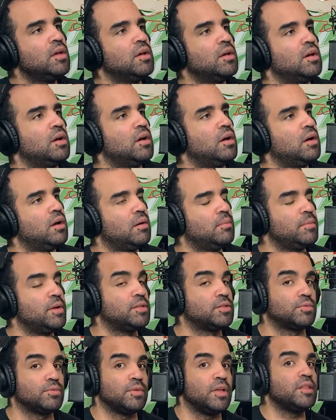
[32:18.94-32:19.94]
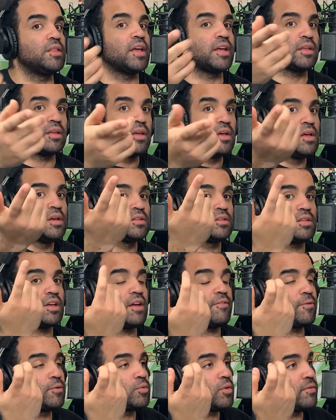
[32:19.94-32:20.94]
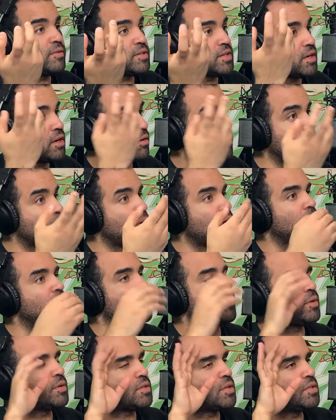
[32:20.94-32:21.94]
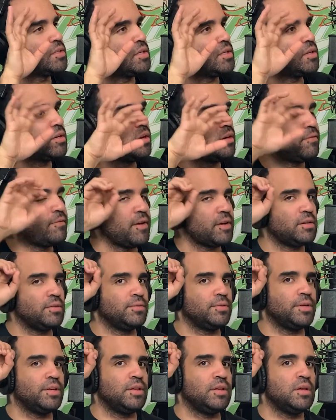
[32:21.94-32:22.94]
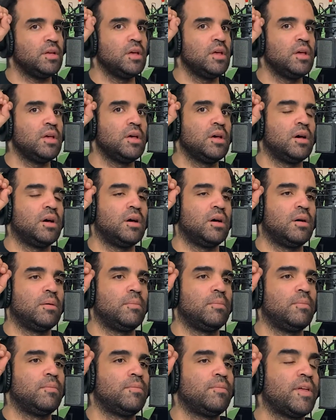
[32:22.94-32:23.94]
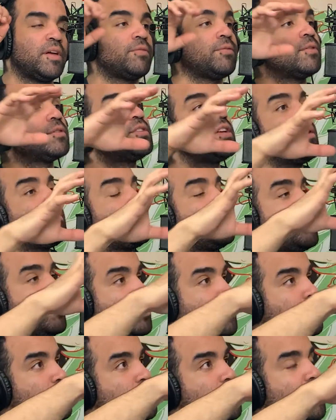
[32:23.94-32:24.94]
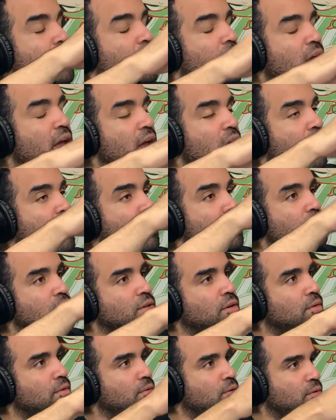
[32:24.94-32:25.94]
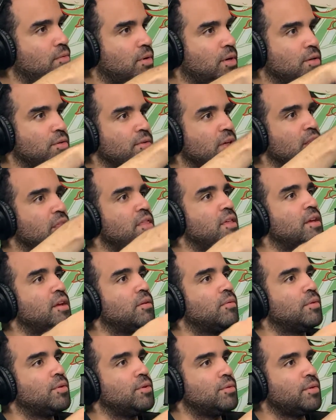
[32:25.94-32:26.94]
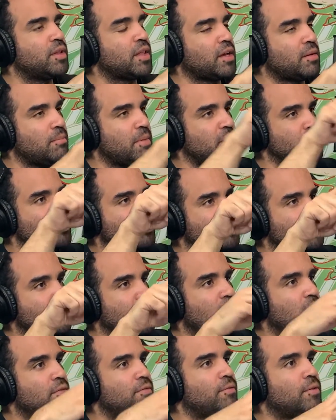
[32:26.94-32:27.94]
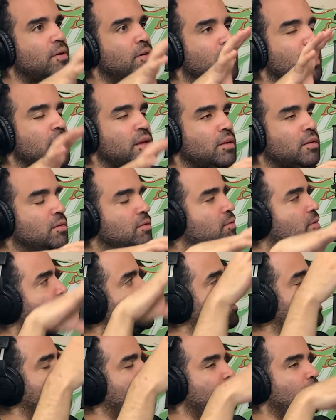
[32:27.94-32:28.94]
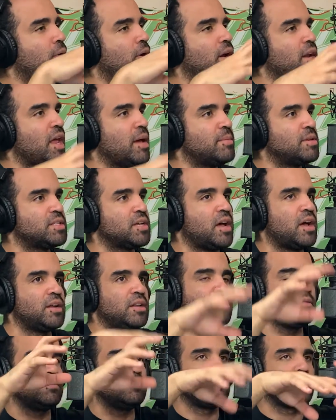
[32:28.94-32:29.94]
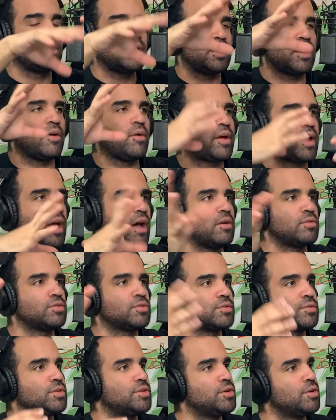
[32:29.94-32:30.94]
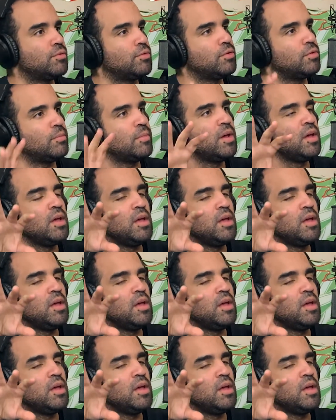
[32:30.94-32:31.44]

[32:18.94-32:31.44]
So the iPhone 12 has like incredible autofocus because it effectively like for example, you want to use AR, so you want to do that thing where you could like measure stuff, or like you could go on Amazon and look at how a couch looks in your room.